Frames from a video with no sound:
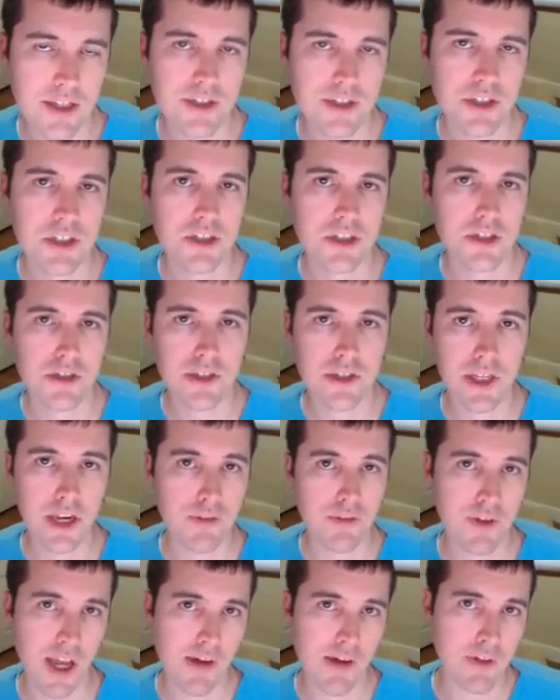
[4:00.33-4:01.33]
next year, and
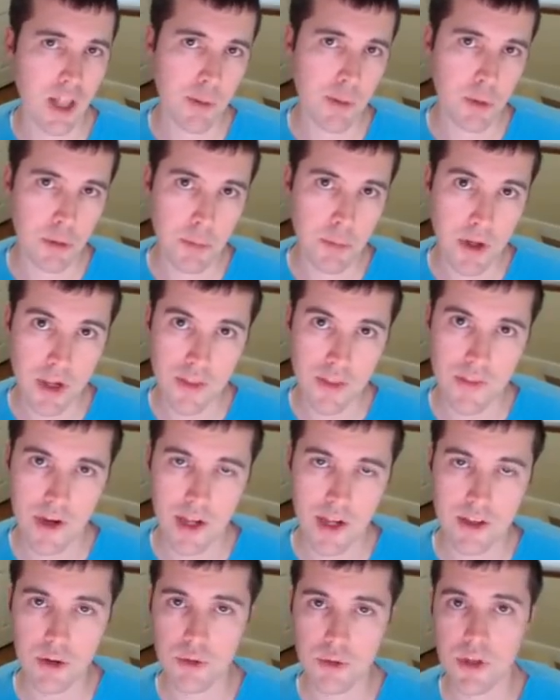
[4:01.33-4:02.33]
then if I have a lot more money
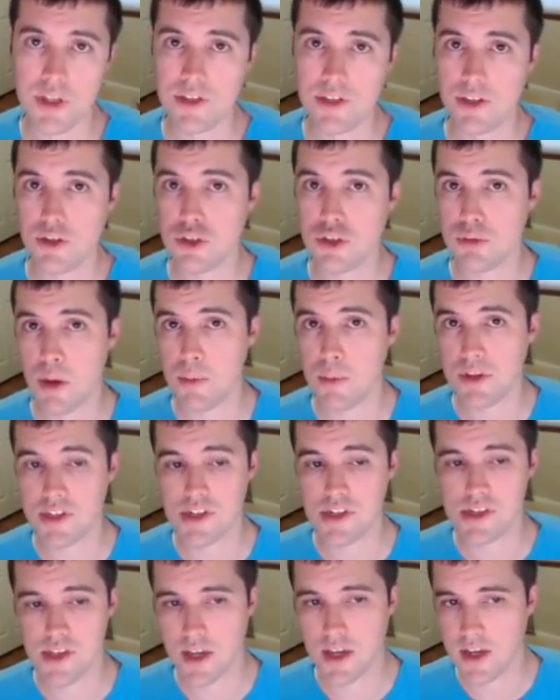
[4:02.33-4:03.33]
that I don't need to use my
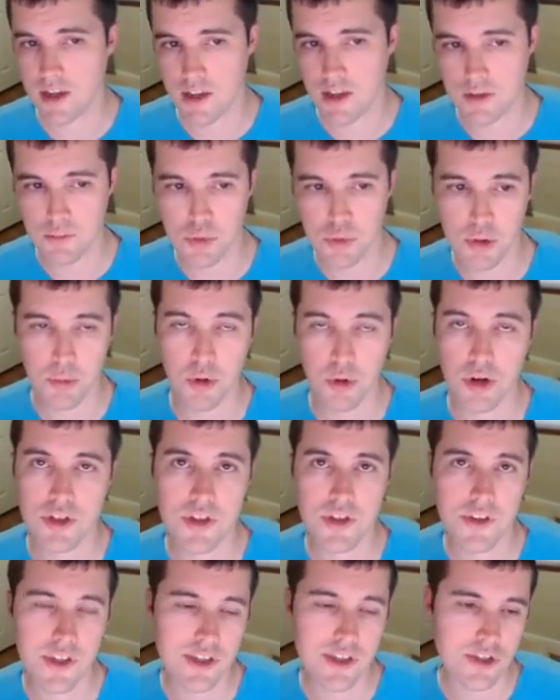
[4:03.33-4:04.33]
business, I can put more
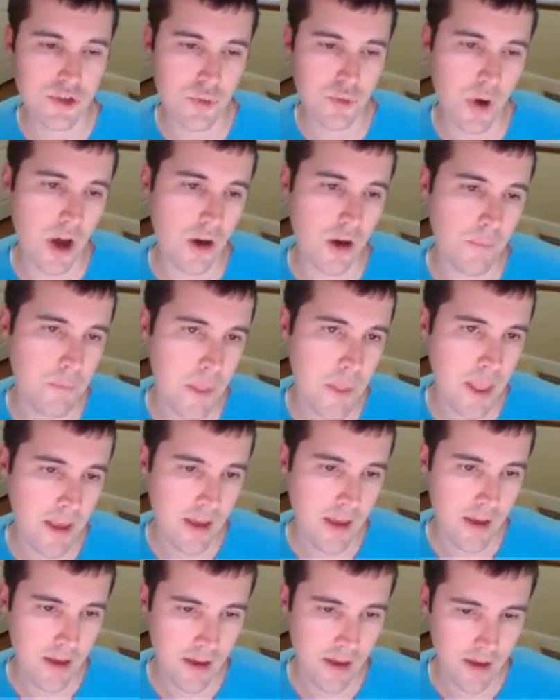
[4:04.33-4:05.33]
into this as well.
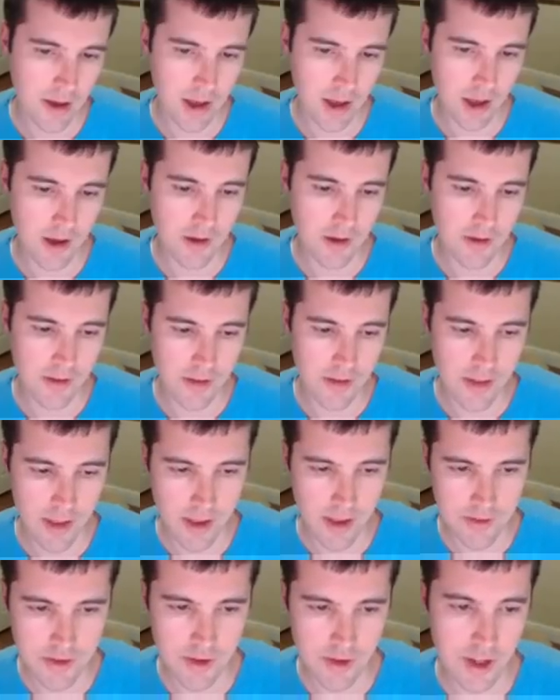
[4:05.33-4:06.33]

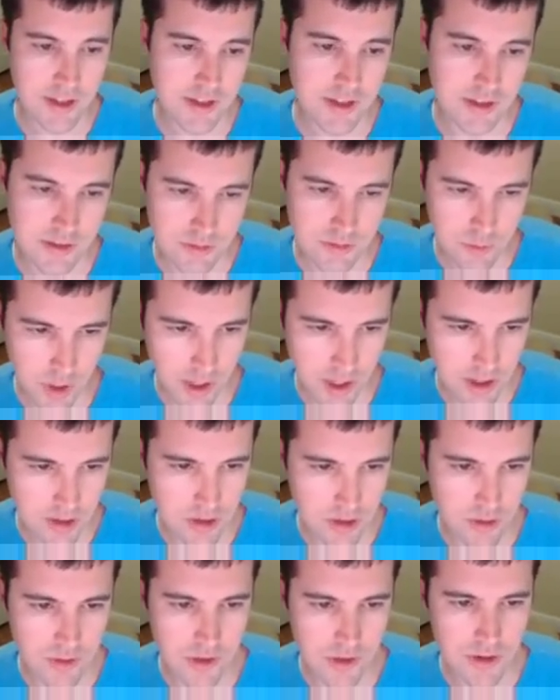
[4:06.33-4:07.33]
And so that's what I
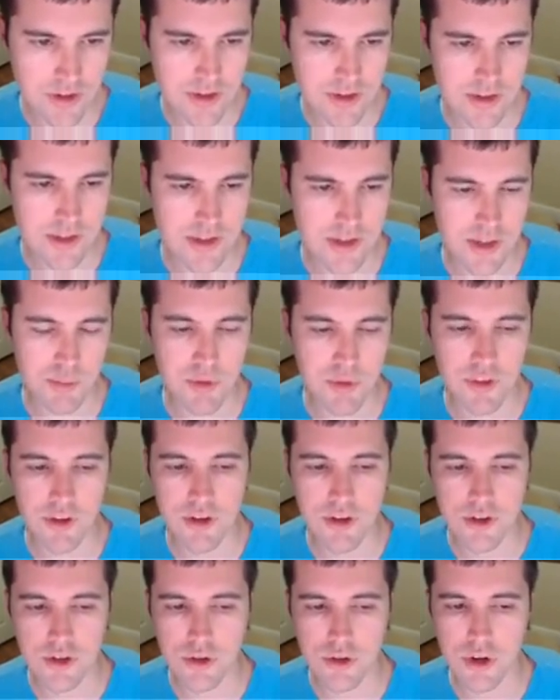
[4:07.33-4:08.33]
can do. And there's something
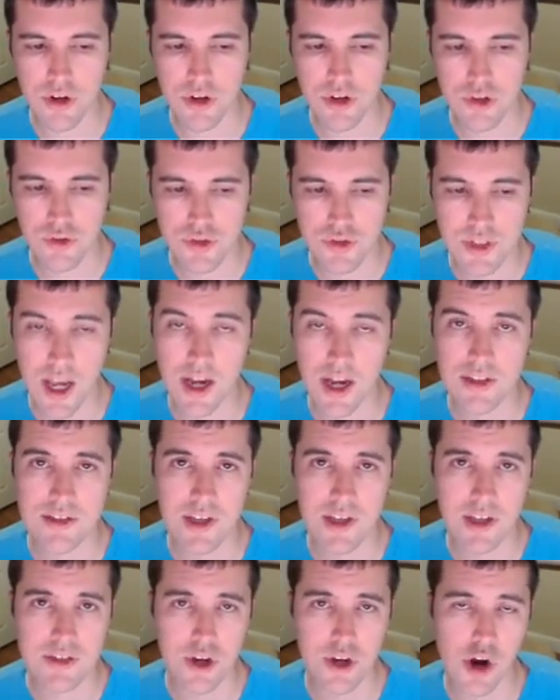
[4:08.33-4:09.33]
you can do here. You can use
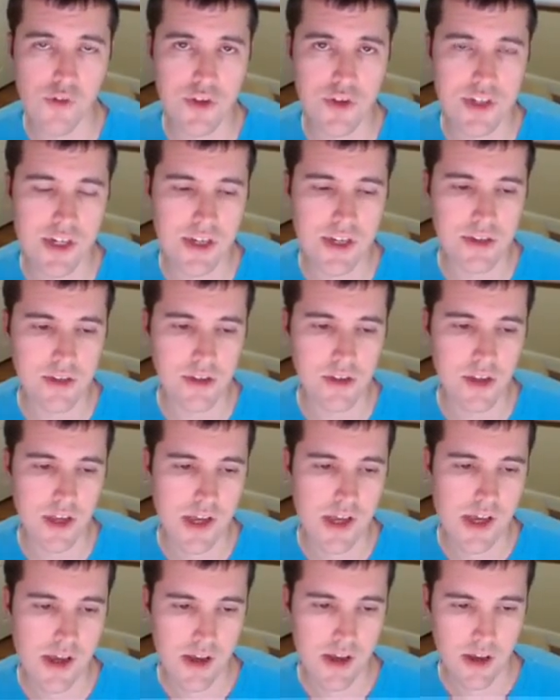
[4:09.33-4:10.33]
tax loss harvesting,
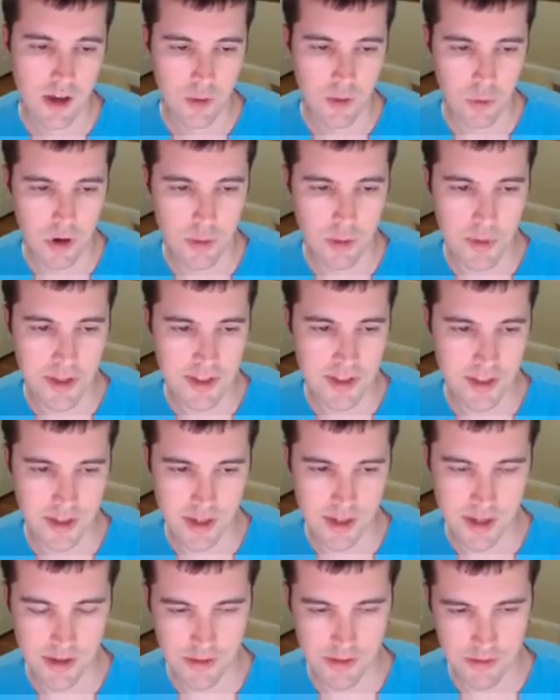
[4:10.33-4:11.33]
where
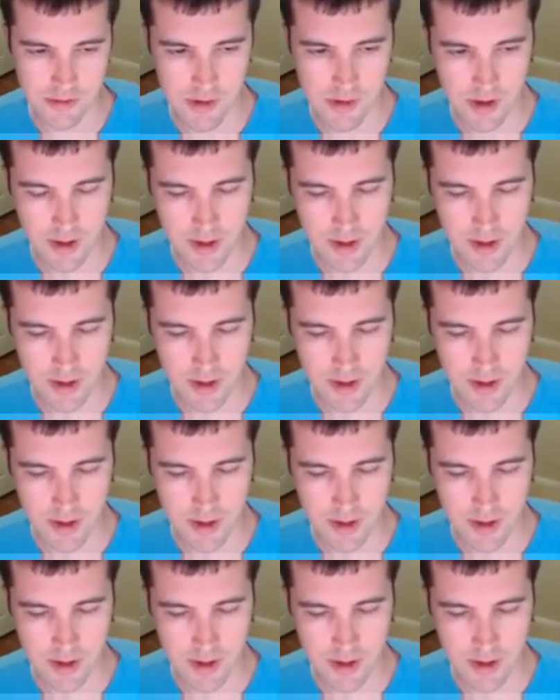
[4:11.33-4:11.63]
basically